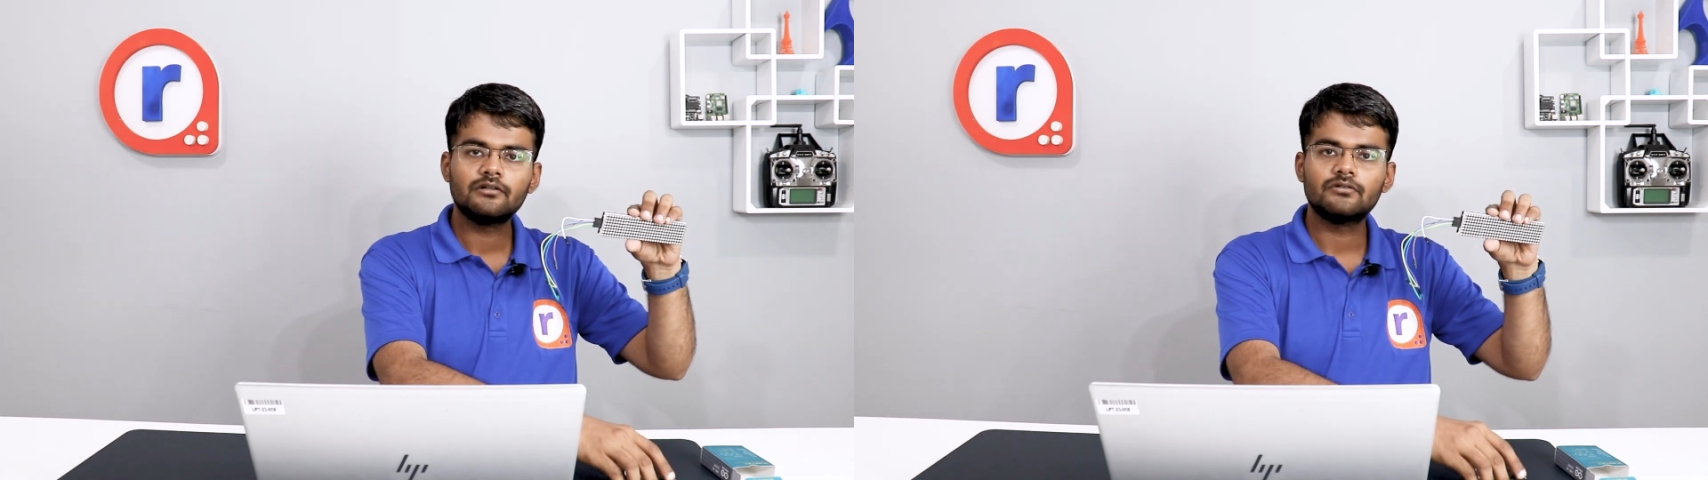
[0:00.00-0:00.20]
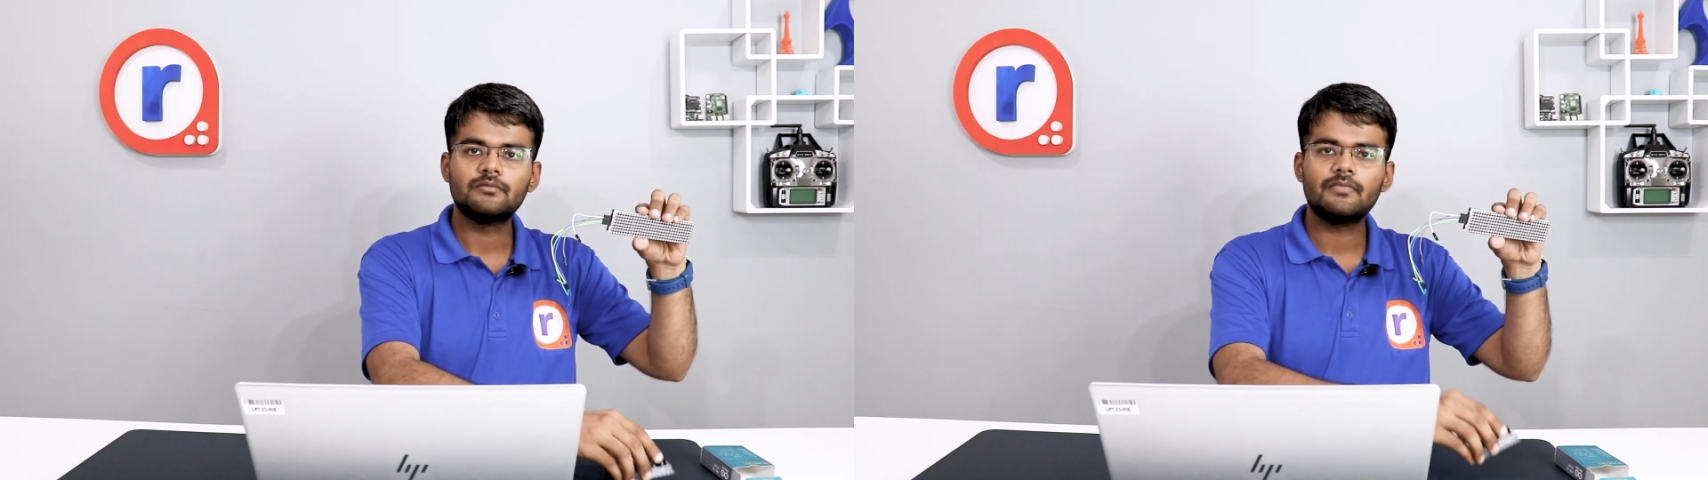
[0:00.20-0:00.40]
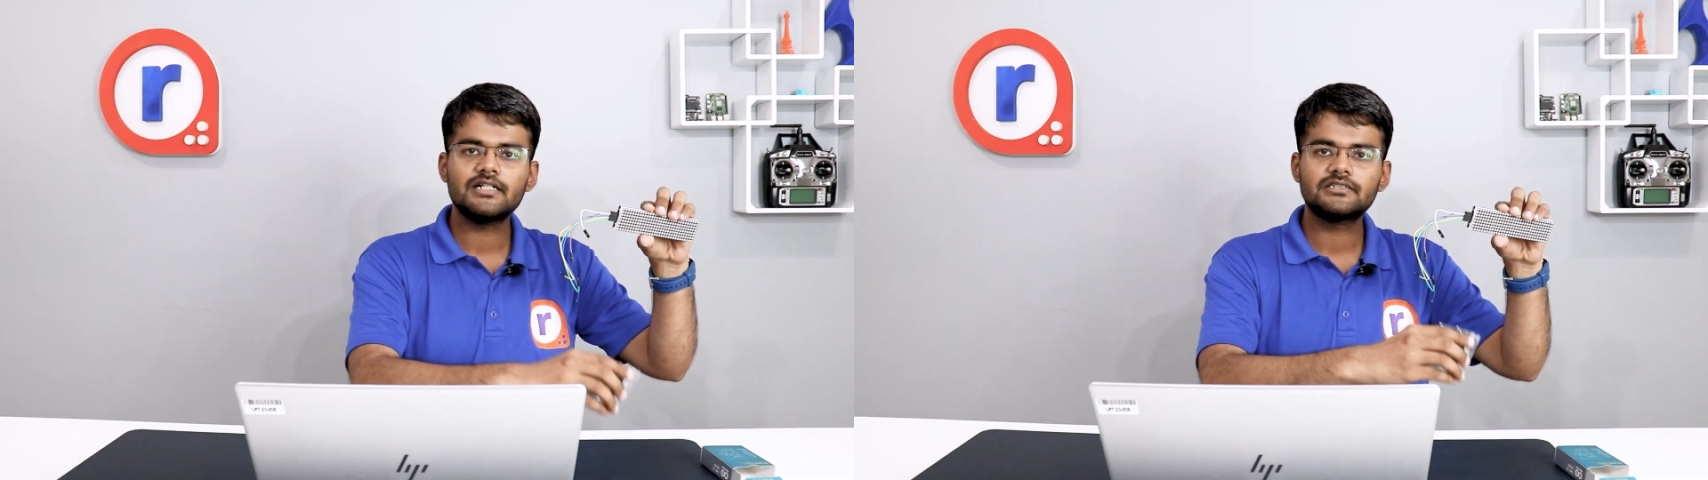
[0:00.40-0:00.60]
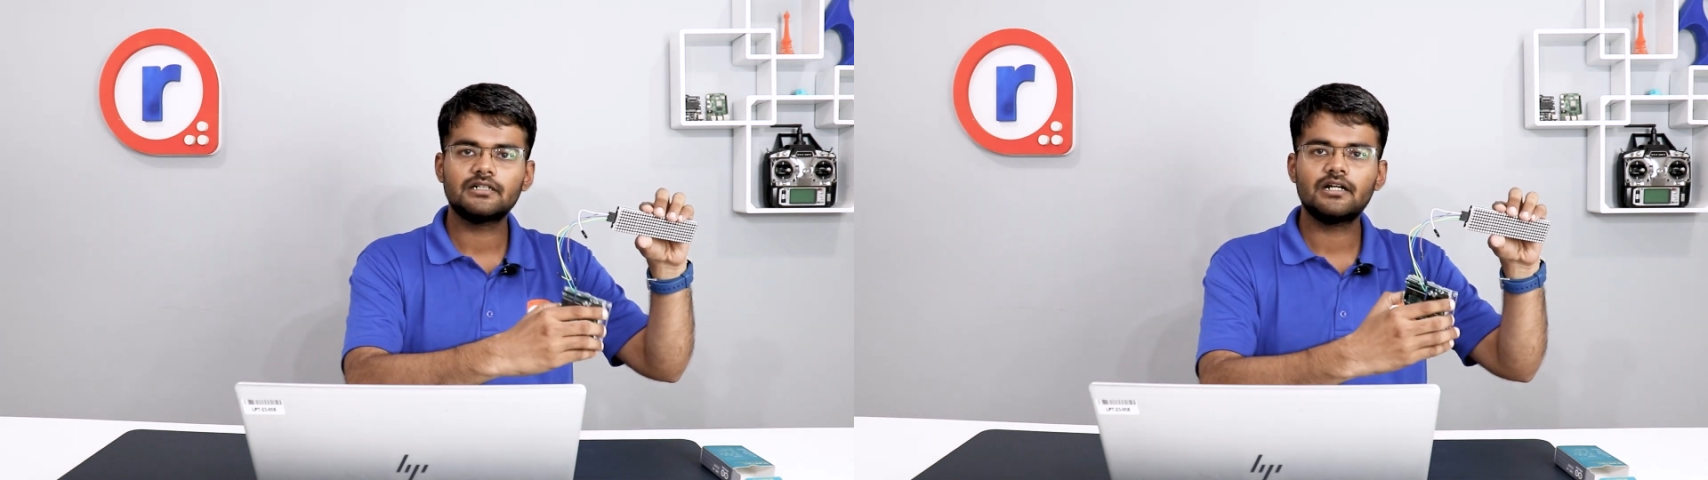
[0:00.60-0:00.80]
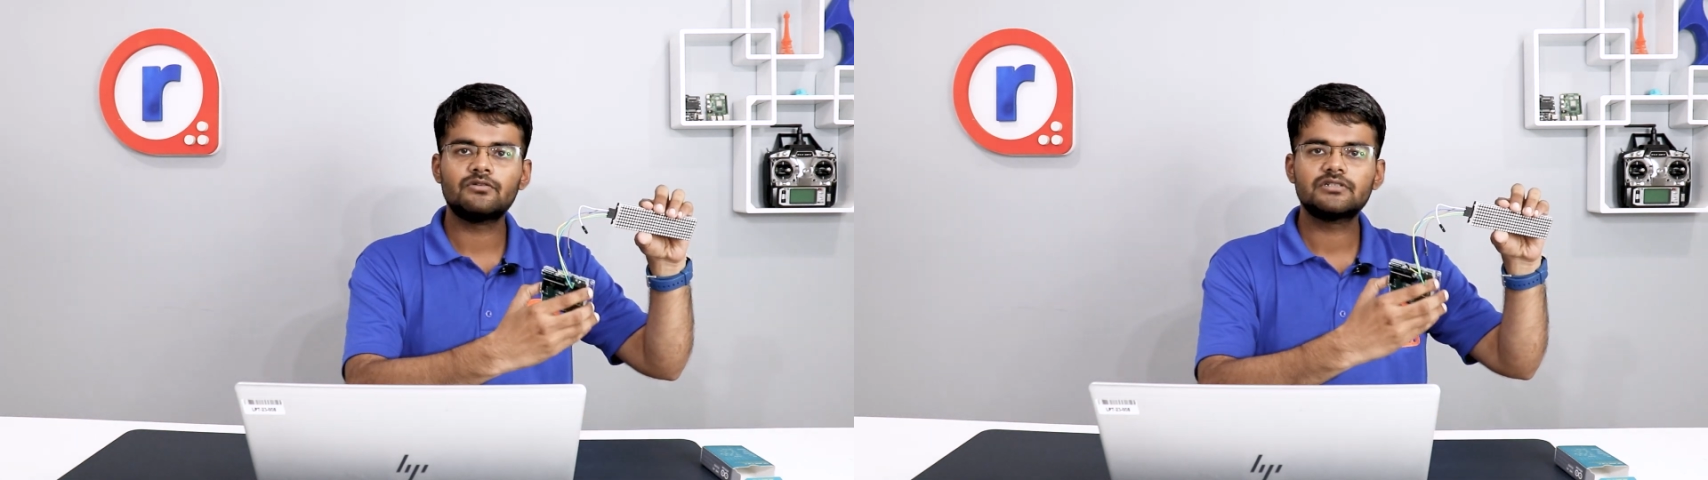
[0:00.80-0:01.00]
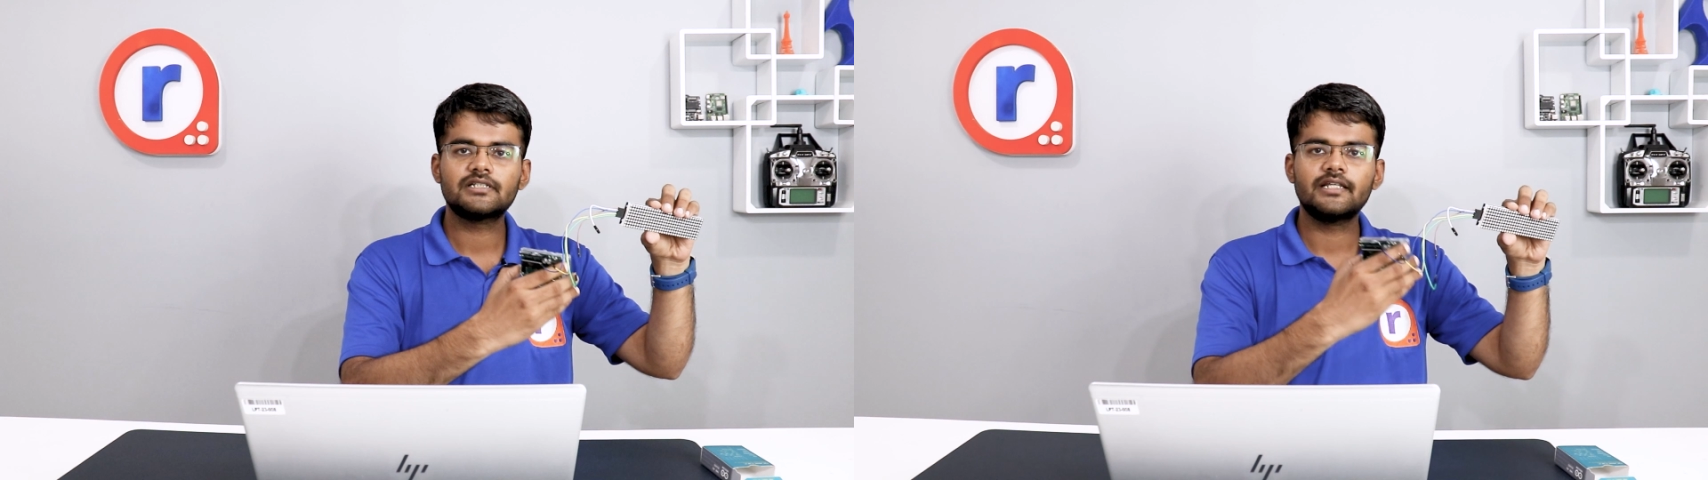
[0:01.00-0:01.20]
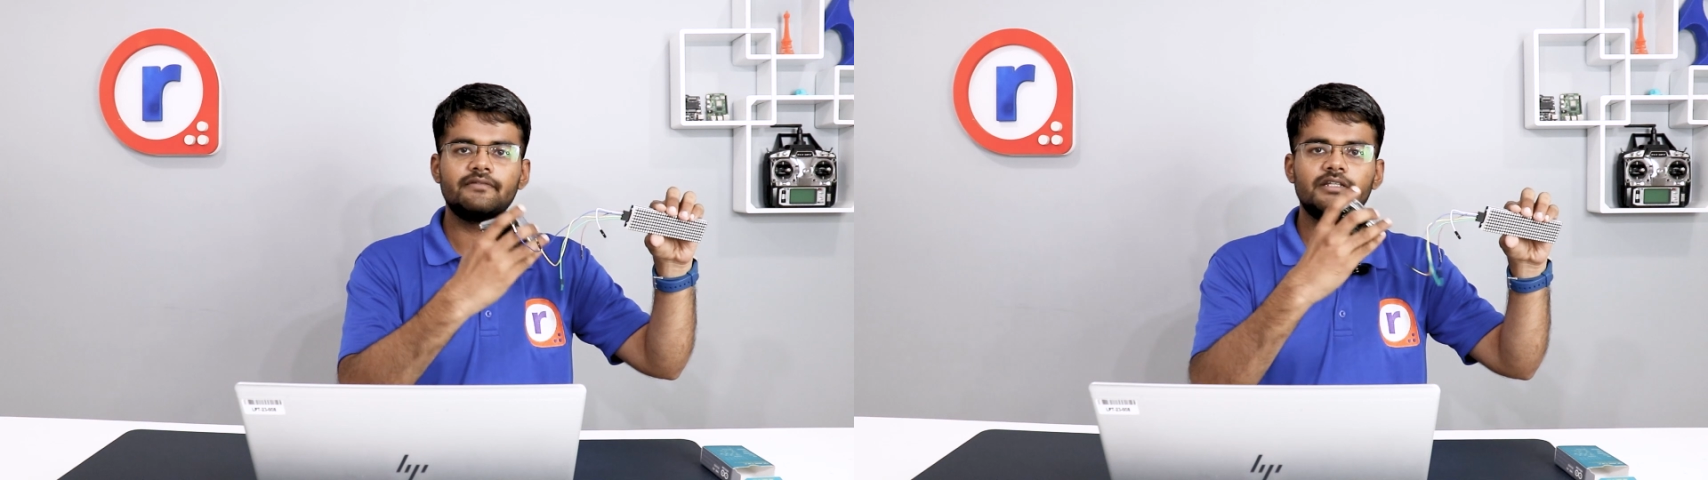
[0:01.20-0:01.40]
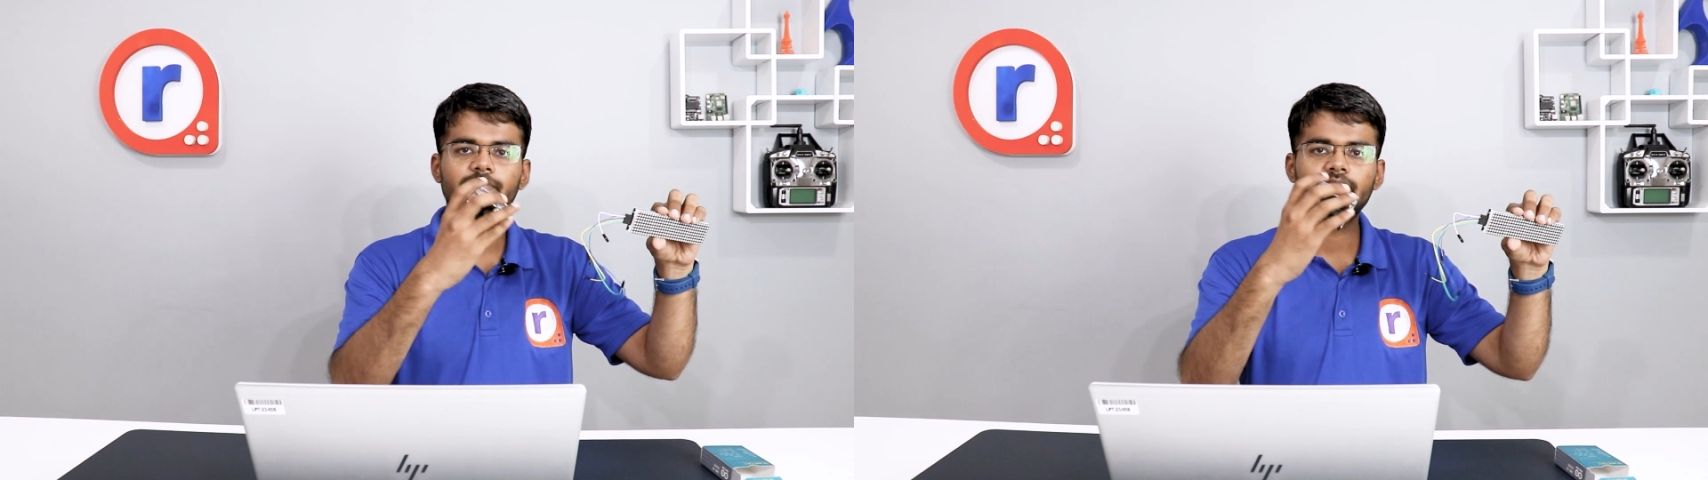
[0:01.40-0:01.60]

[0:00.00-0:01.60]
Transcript: to the master out slave in